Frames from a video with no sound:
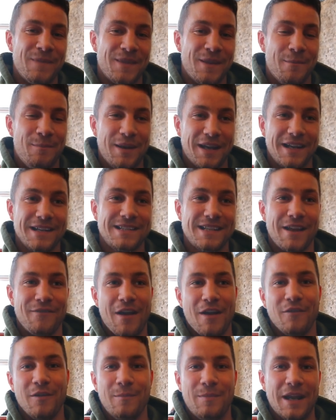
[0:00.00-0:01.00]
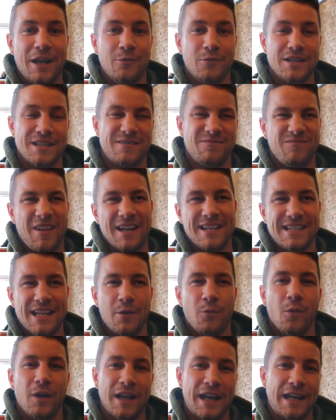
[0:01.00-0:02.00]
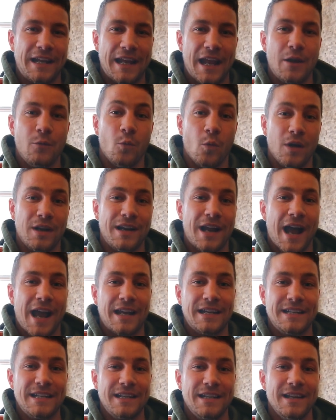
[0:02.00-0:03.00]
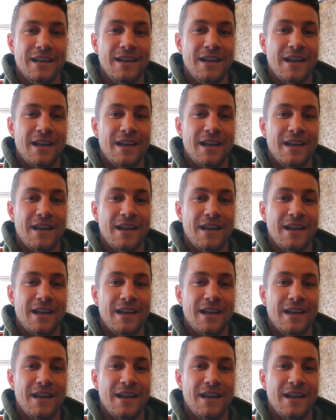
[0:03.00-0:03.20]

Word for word: The biggest I've ever been was, I'd say 188, 190,